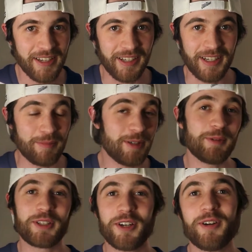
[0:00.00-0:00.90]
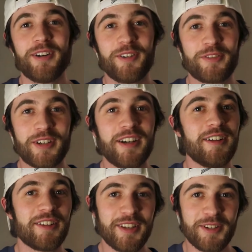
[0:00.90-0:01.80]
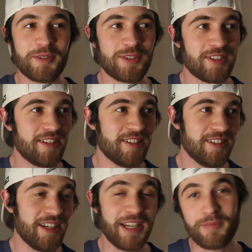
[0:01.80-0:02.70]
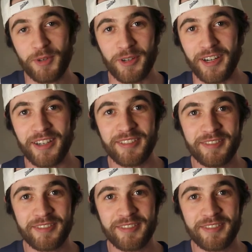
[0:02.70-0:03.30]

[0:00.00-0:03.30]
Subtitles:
But we'll go over all of those and more